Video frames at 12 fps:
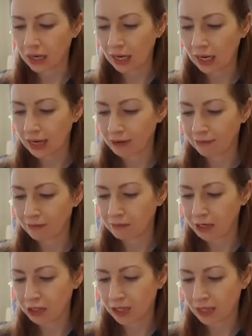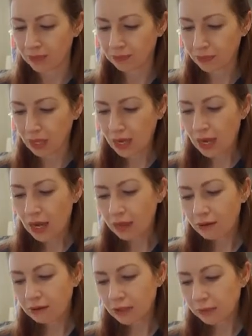lie of omission.
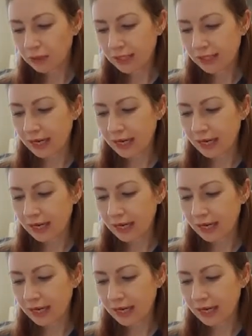The response